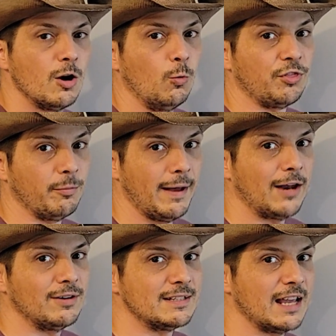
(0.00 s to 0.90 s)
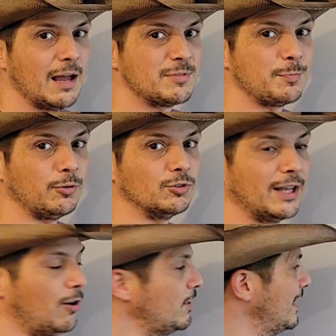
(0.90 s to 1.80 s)
With the battery tabs pulled
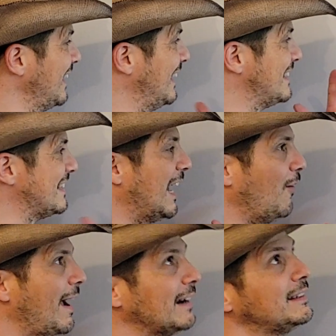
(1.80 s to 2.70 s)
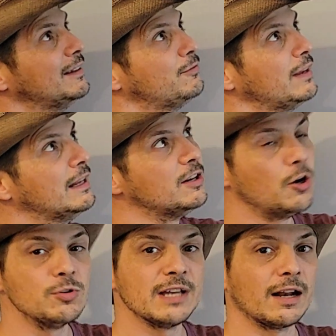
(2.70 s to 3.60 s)
out, it is now active. It
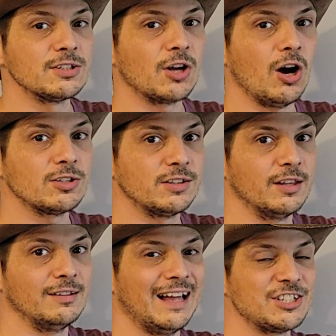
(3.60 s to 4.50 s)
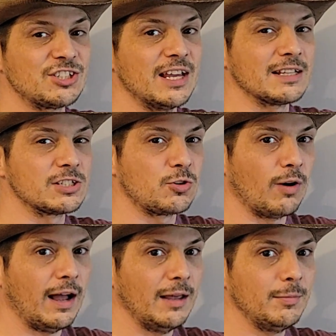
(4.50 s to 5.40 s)
knows how to talk to the Logitech
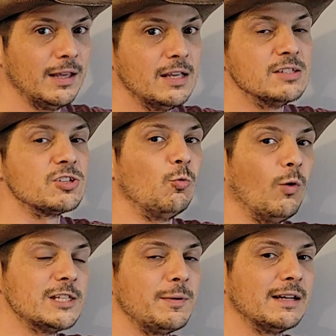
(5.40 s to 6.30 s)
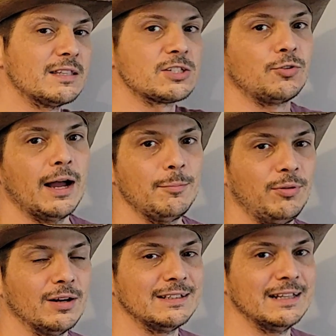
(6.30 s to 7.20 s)
Scribe. So once we get the Scribe
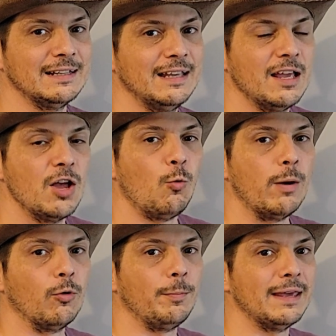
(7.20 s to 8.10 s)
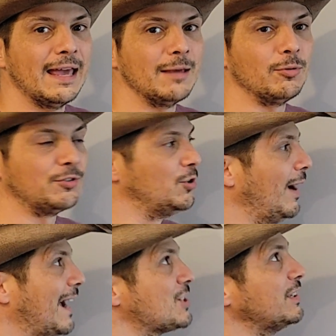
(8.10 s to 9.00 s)
plugged in, we will be able to
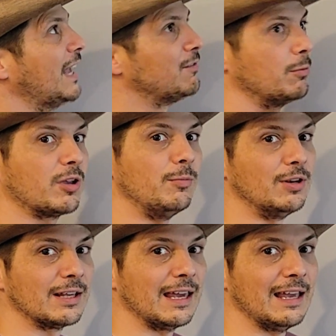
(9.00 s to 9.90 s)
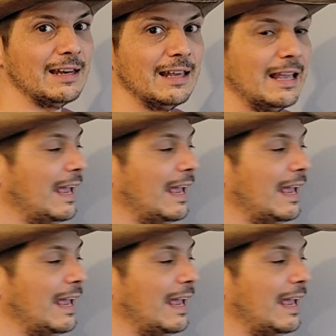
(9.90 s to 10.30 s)
actually have them communicate.